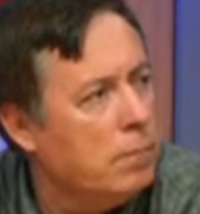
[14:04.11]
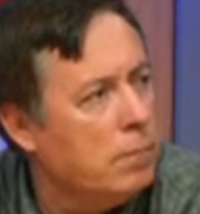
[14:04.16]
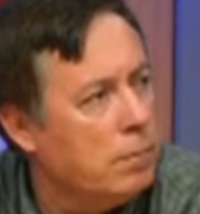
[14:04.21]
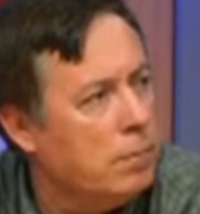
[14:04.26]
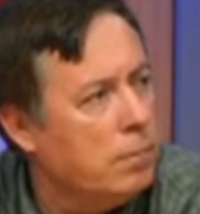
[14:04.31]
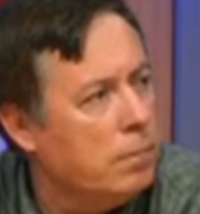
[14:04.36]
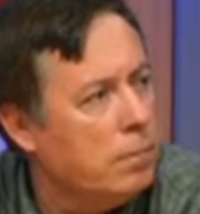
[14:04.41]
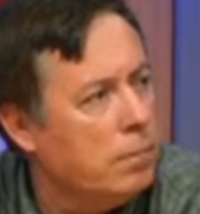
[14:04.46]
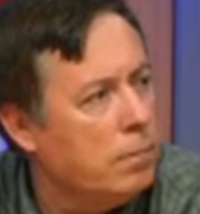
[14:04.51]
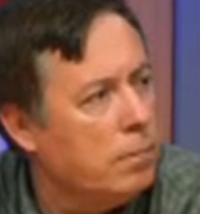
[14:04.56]

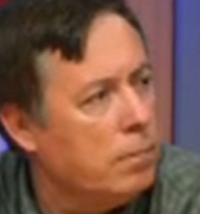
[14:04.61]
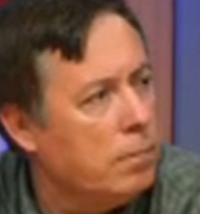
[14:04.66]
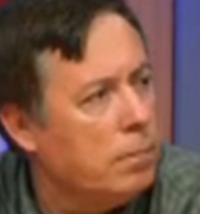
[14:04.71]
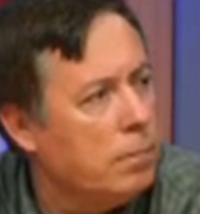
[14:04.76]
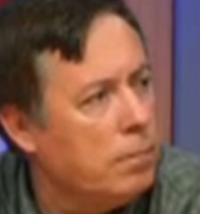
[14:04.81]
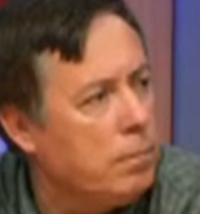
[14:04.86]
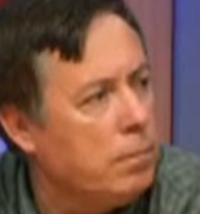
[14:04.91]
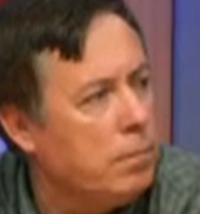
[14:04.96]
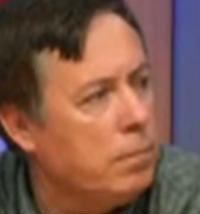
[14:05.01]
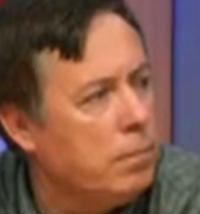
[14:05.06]

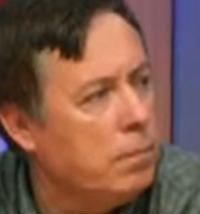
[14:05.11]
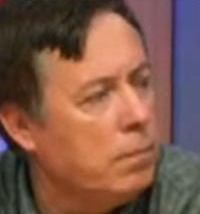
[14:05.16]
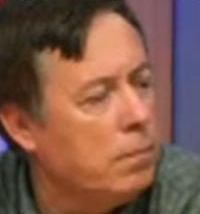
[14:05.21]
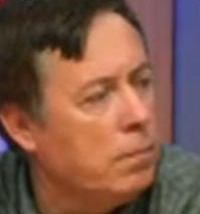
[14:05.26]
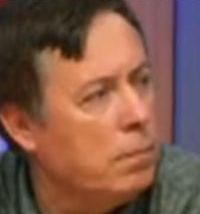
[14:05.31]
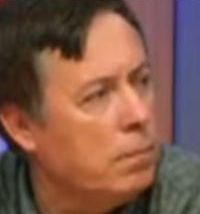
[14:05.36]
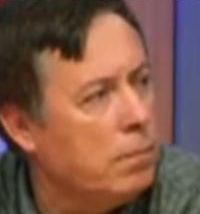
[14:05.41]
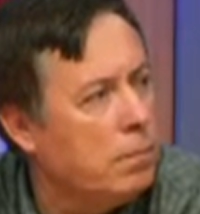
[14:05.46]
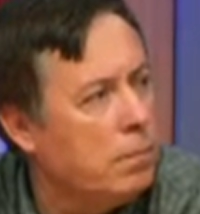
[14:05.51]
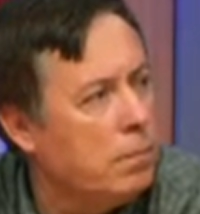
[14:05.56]

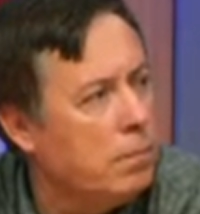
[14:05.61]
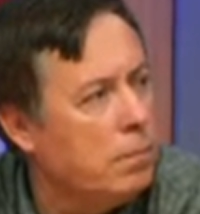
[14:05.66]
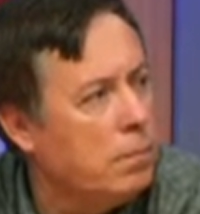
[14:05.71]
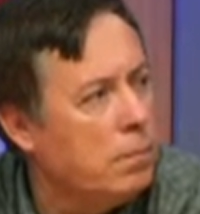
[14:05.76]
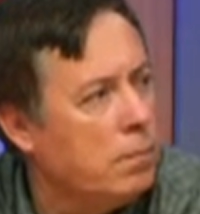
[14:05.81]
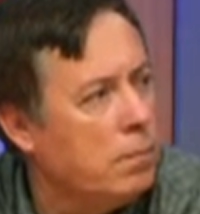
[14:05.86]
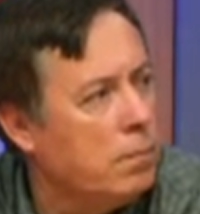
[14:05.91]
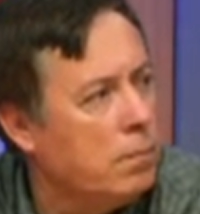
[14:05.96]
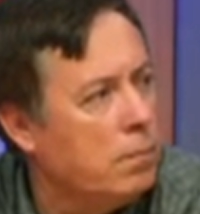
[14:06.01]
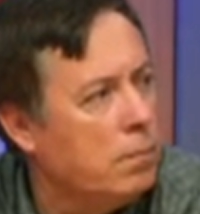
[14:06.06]

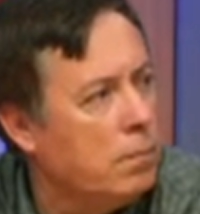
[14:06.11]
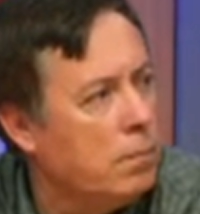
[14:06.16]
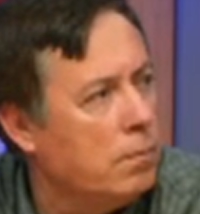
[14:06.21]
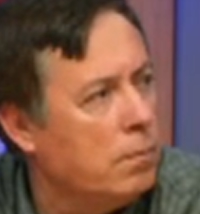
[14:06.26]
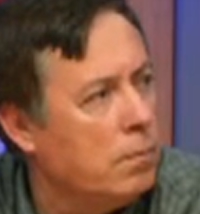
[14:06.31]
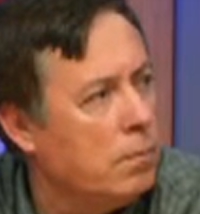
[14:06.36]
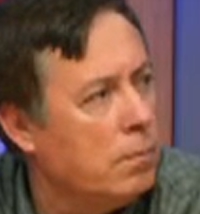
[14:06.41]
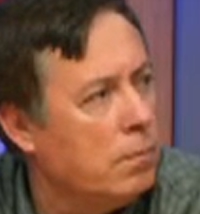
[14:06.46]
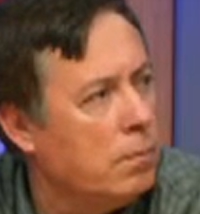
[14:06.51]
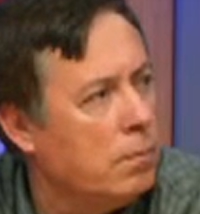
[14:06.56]

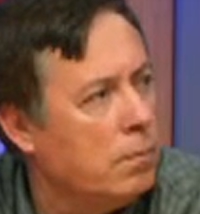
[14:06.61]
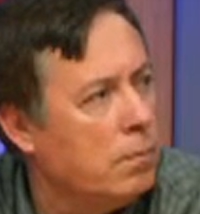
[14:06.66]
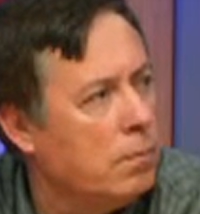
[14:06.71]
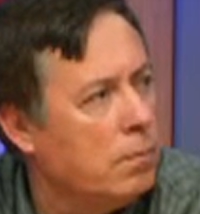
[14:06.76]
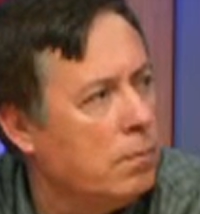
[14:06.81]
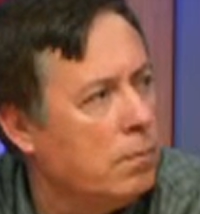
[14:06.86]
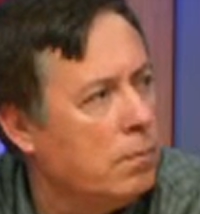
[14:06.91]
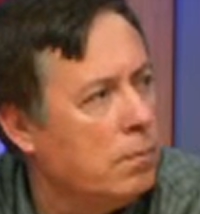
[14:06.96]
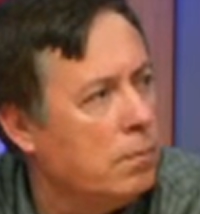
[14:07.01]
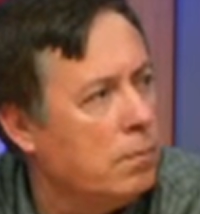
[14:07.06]

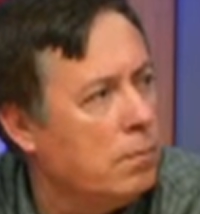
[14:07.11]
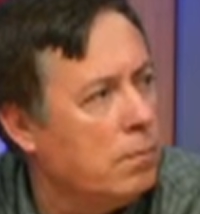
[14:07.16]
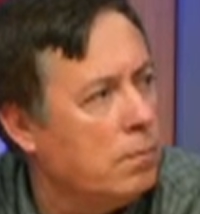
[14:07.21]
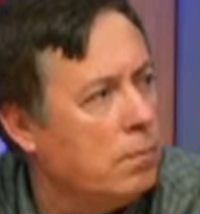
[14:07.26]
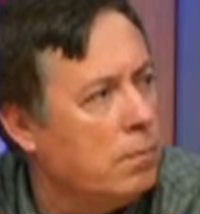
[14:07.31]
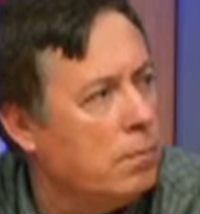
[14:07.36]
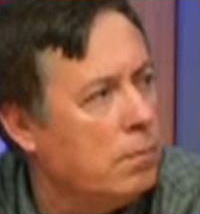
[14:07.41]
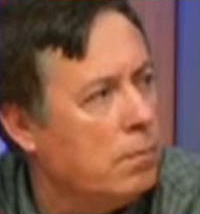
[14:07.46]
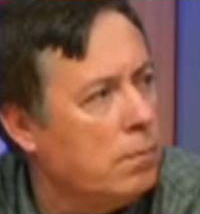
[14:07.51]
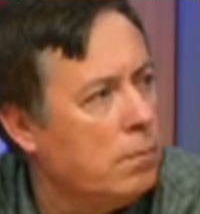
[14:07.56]

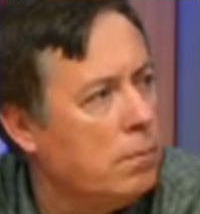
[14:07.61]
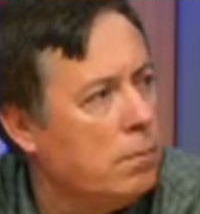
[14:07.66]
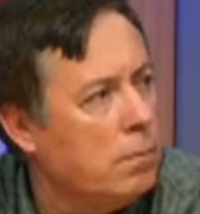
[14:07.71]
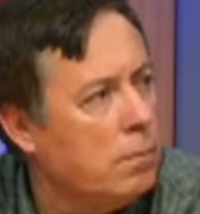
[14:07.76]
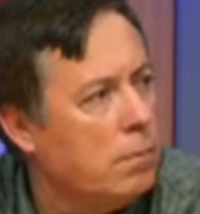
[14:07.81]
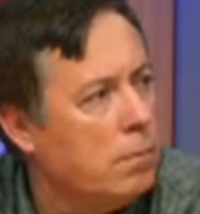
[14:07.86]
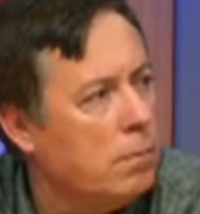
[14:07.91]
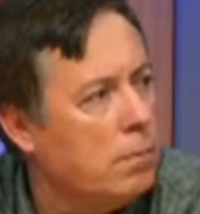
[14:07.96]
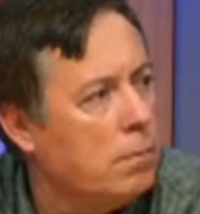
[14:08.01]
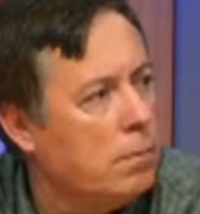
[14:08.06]

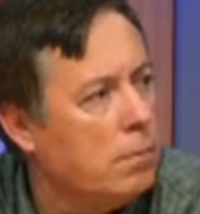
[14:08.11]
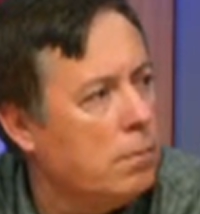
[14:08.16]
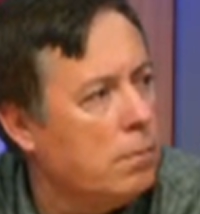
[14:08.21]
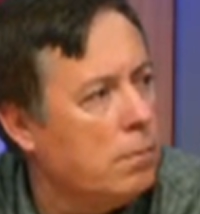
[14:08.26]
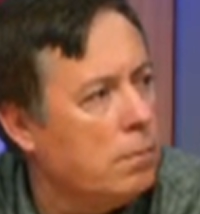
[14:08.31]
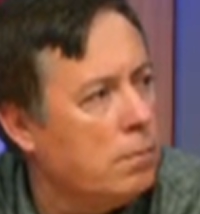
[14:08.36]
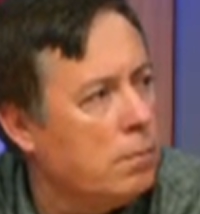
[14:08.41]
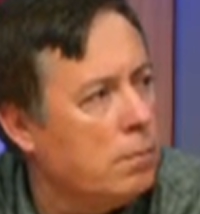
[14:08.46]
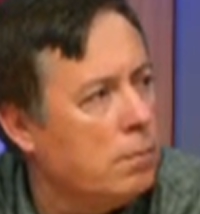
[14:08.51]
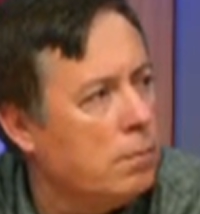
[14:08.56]

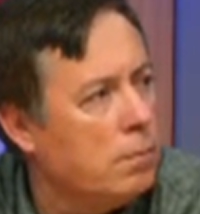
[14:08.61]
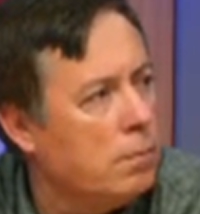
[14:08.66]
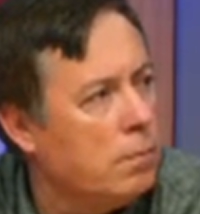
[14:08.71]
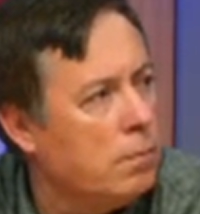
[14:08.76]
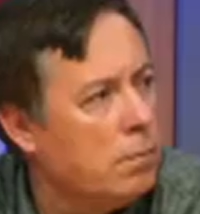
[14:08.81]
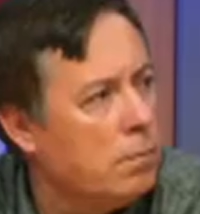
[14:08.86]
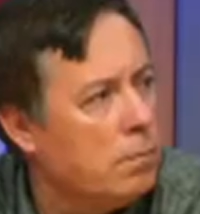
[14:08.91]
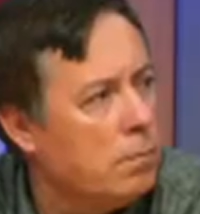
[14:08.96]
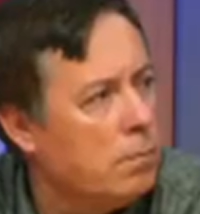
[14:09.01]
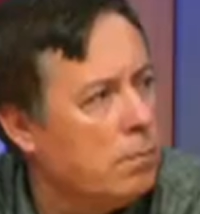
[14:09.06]

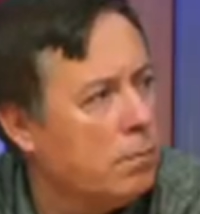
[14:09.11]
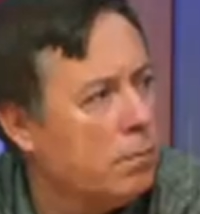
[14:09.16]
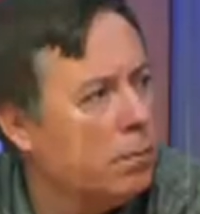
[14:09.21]
(silent)